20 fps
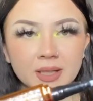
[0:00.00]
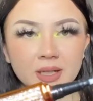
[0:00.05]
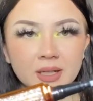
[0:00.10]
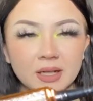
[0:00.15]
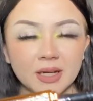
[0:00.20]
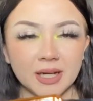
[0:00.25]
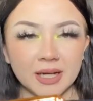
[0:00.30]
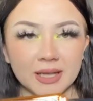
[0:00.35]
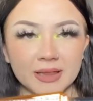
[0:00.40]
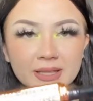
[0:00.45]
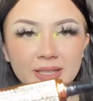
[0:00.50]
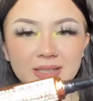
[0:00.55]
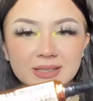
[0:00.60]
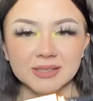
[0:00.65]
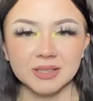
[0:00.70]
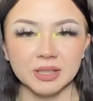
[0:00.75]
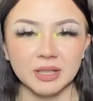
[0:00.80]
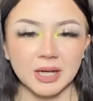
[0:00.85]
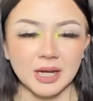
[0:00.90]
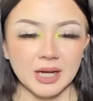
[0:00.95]
And these
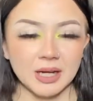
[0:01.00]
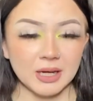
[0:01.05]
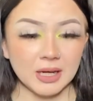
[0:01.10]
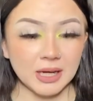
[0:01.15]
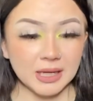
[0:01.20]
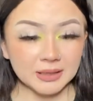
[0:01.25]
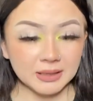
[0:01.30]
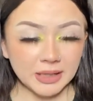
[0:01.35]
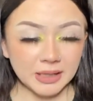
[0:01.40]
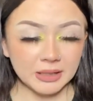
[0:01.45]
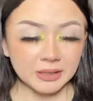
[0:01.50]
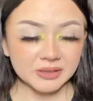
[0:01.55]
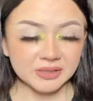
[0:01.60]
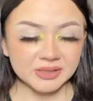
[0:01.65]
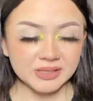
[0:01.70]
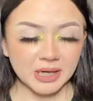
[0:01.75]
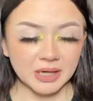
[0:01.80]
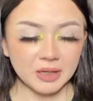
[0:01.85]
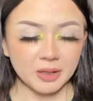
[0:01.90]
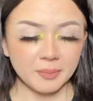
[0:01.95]
are eyeliner
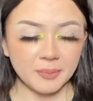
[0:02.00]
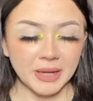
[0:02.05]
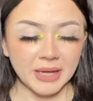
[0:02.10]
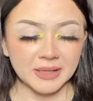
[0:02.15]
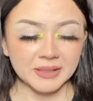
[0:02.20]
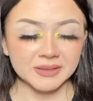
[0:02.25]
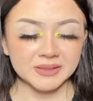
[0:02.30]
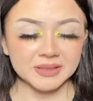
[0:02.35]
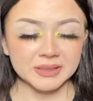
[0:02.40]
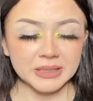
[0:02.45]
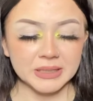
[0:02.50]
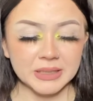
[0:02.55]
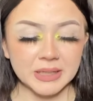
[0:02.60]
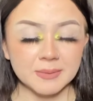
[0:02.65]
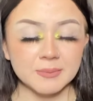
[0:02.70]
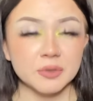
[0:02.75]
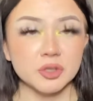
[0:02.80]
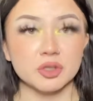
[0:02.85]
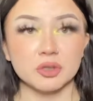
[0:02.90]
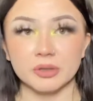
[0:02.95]
style pens, and
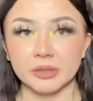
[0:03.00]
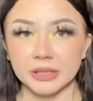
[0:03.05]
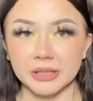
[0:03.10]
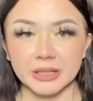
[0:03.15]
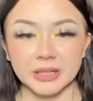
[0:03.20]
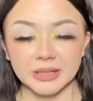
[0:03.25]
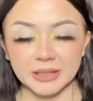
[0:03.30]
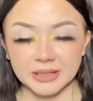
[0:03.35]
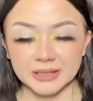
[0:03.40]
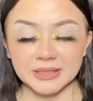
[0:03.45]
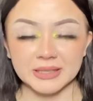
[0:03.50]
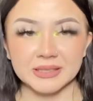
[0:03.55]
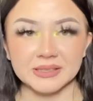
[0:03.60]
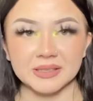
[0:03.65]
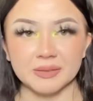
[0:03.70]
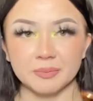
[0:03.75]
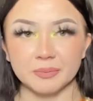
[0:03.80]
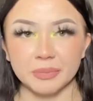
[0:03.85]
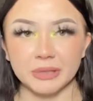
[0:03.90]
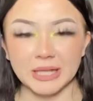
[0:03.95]
I'm sure you can get these
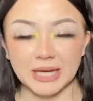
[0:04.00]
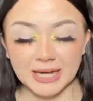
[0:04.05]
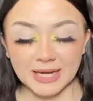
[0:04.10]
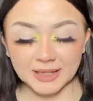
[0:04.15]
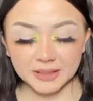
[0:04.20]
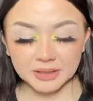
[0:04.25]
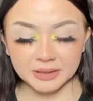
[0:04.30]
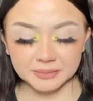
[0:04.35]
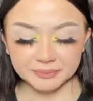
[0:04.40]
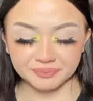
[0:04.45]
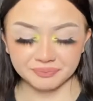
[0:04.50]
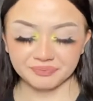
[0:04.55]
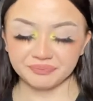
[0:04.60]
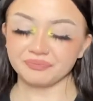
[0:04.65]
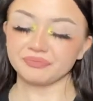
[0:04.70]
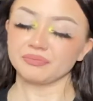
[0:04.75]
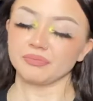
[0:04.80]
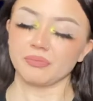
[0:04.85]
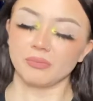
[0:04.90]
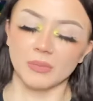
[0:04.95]
in black.
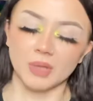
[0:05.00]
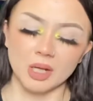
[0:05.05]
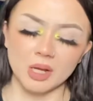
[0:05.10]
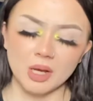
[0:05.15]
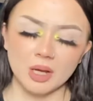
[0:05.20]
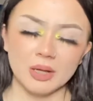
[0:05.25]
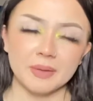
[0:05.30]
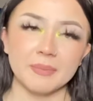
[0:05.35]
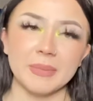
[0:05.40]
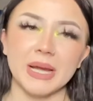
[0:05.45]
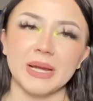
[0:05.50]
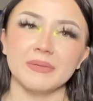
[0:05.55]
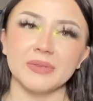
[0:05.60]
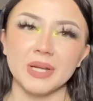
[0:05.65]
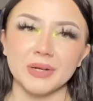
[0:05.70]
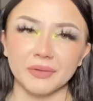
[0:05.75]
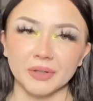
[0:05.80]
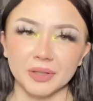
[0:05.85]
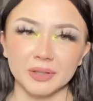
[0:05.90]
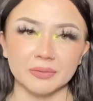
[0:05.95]
Um, I've
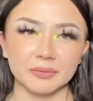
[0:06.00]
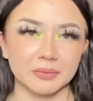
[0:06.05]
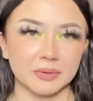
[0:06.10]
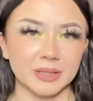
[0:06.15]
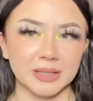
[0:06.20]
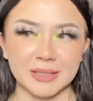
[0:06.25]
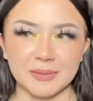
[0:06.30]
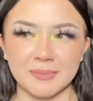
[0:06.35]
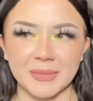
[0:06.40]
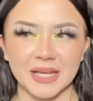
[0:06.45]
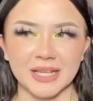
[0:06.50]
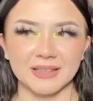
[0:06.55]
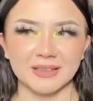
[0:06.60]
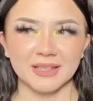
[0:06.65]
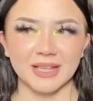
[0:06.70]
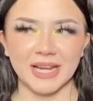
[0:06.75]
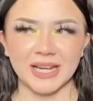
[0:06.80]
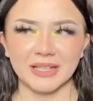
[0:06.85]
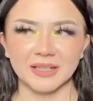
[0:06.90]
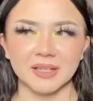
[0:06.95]
never really made
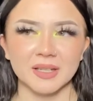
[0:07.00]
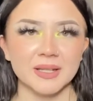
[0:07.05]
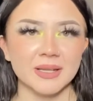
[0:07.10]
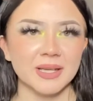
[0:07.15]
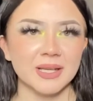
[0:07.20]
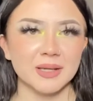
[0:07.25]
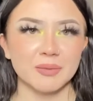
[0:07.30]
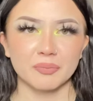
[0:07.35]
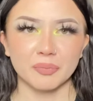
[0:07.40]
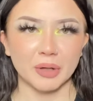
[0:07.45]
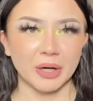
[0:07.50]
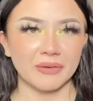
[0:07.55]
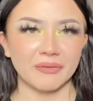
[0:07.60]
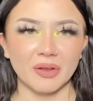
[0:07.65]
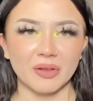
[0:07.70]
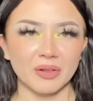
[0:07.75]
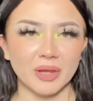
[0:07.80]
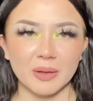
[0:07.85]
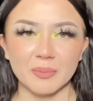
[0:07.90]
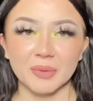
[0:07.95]
like
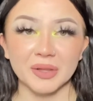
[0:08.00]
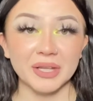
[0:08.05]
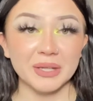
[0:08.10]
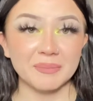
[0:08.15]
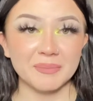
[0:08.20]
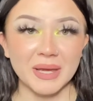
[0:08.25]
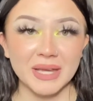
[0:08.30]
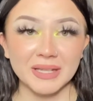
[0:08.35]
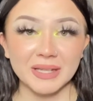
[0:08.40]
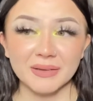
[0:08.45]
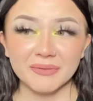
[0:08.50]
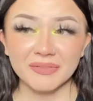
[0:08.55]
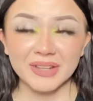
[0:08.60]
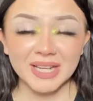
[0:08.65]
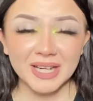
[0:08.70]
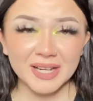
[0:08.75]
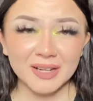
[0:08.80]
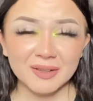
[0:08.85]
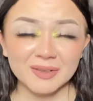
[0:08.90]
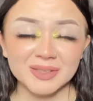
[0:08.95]
private labeling makeup
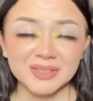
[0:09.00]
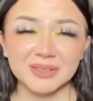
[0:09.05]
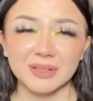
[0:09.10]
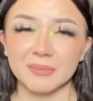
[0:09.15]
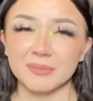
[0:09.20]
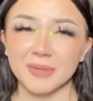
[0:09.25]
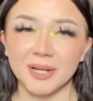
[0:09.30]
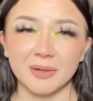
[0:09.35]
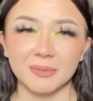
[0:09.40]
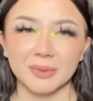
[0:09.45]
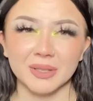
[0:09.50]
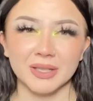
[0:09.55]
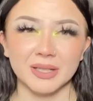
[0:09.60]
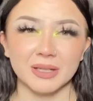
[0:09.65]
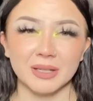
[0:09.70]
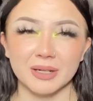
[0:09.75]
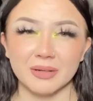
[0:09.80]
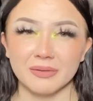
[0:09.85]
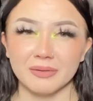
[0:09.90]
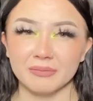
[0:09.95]
videos, so I'm not really
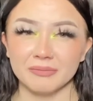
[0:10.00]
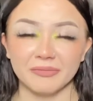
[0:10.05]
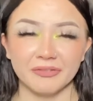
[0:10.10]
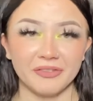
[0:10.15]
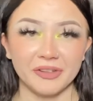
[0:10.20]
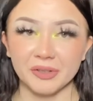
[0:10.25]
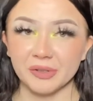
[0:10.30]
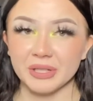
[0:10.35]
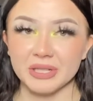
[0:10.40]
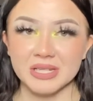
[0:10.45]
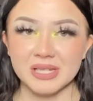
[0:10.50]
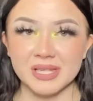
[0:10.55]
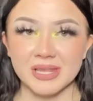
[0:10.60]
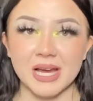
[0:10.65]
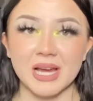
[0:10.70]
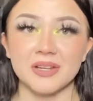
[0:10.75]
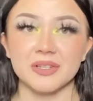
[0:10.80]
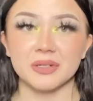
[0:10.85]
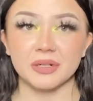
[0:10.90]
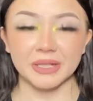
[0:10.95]
gonna veer into
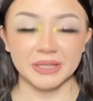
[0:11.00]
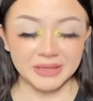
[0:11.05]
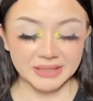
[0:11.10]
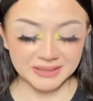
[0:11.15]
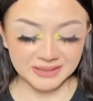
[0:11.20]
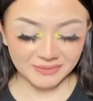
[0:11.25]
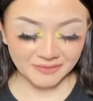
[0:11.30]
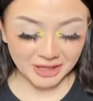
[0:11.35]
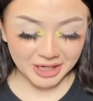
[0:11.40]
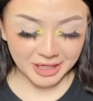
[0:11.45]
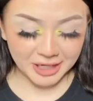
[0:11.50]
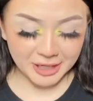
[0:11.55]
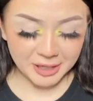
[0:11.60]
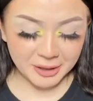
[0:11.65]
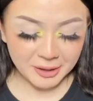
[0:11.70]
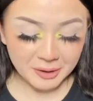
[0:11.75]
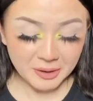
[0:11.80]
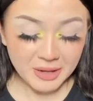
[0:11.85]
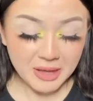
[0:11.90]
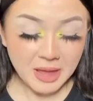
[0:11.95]
that during this
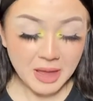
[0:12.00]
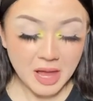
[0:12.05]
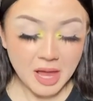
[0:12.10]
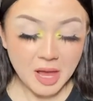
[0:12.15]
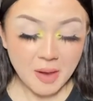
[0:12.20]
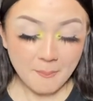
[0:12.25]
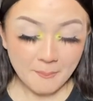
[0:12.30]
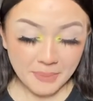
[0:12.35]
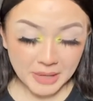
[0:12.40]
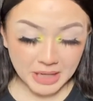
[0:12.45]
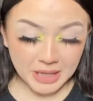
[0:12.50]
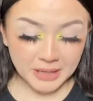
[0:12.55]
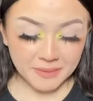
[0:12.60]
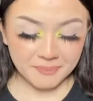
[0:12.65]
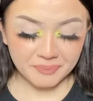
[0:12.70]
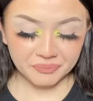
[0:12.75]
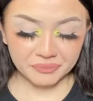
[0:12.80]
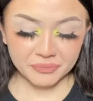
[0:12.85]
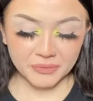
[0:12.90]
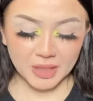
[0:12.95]
video, but
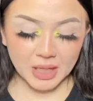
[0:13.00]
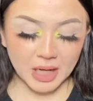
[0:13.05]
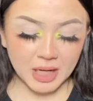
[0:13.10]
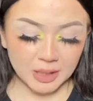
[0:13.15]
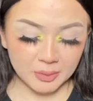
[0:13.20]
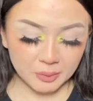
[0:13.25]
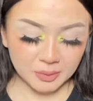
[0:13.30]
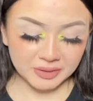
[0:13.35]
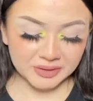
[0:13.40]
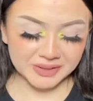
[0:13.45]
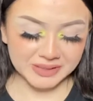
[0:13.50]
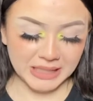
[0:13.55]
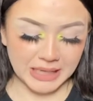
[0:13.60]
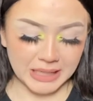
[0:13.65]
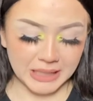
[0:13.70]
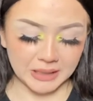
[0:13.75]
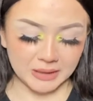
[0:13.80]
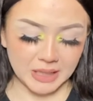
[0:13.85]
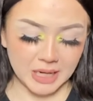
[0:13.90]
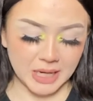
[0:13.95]
I will
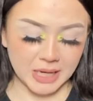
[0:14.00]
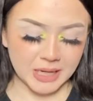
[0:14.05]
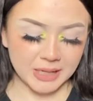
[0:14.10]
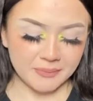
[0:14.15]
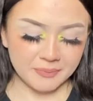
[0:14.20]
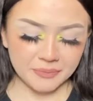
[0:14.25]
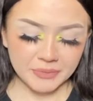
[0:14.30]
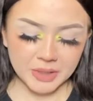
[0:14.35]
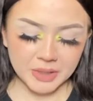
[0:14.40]
say that